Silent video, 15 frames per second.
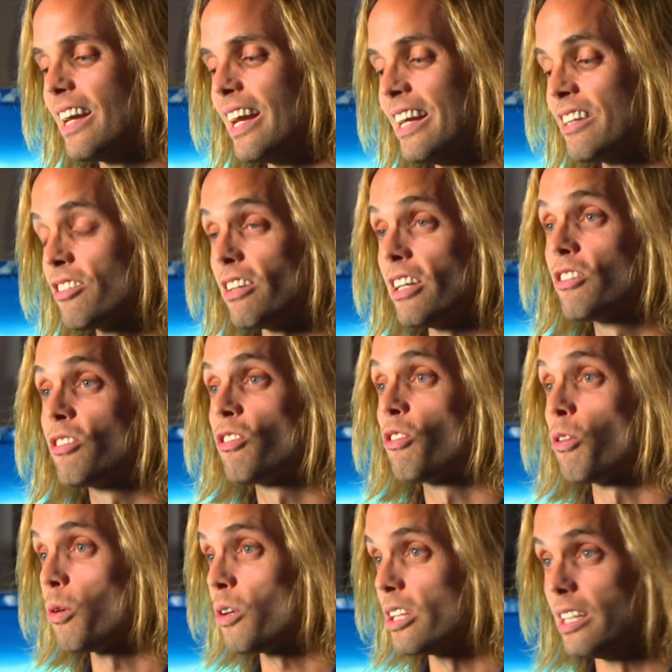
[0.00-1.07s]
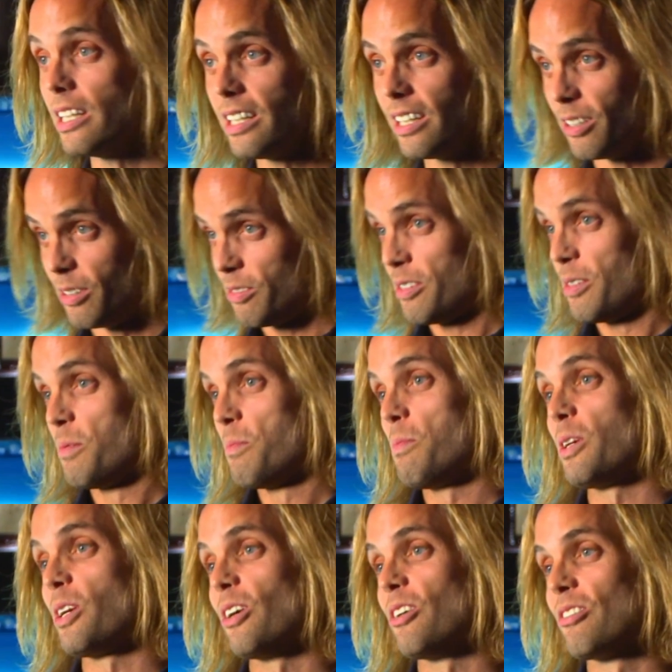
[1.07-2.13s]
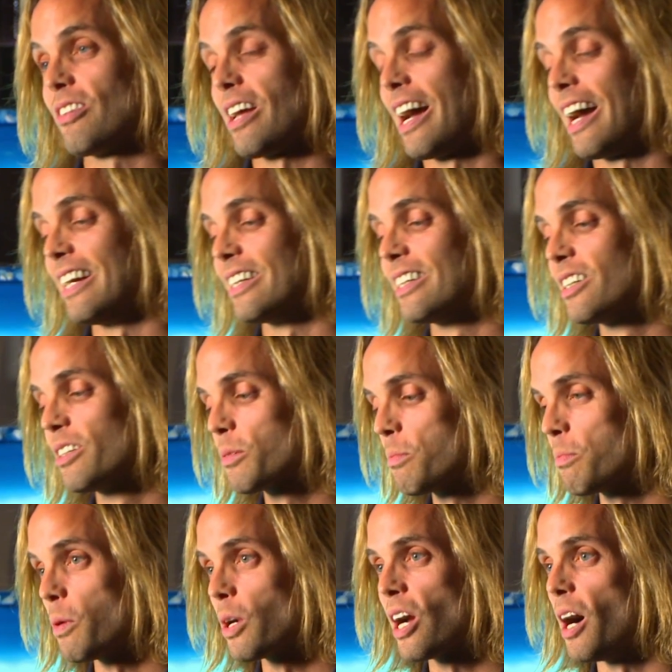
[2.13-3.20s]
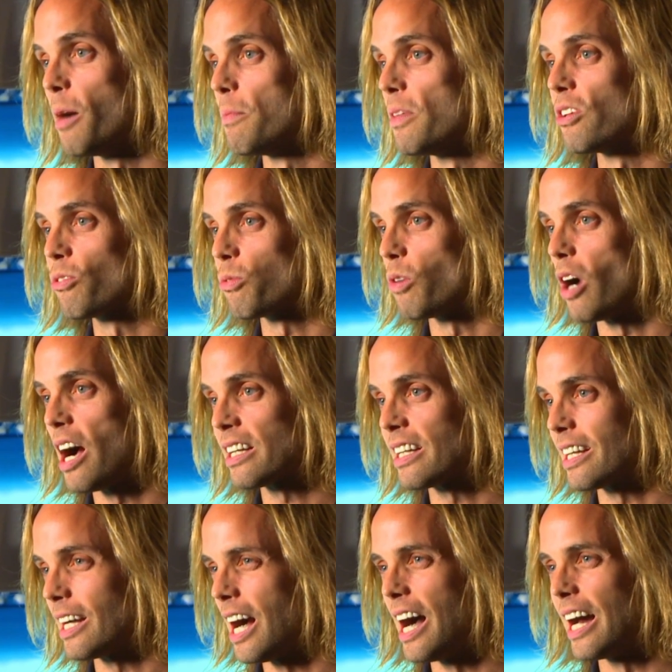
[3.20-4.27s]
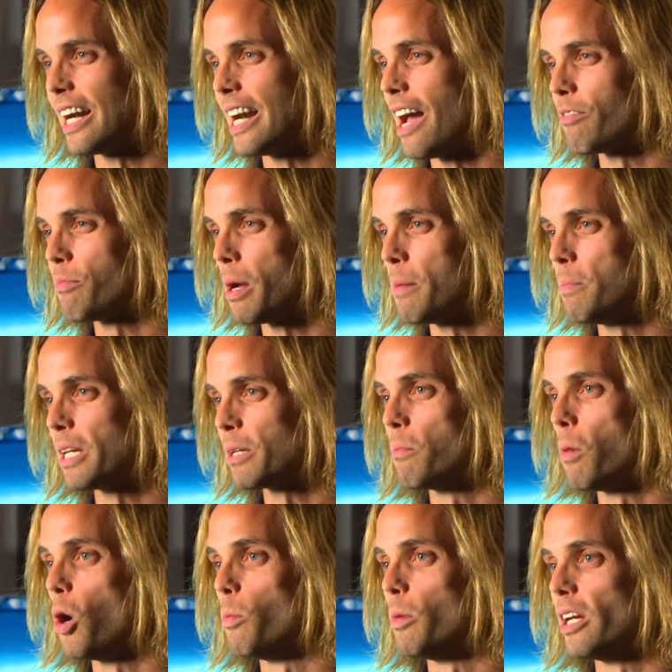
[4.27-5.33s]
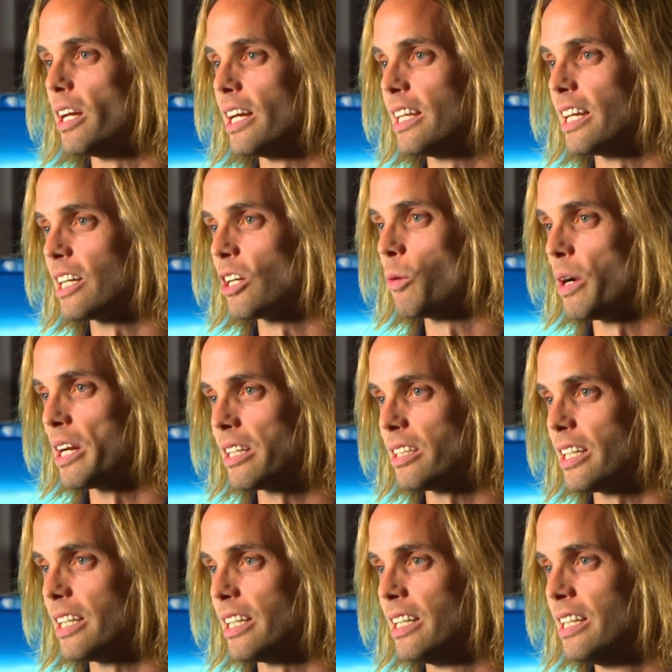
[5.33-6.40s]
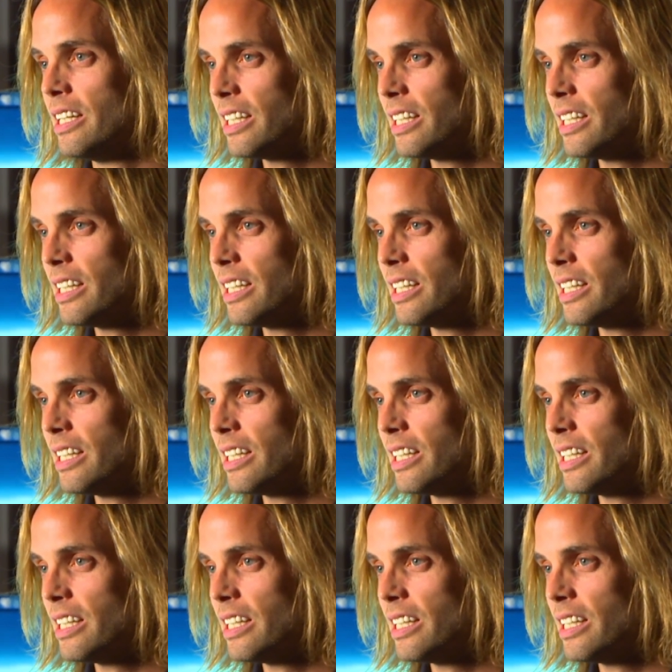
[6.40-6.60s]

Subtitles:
It's short-lived because I become this rock god and have my big moment, and then quickly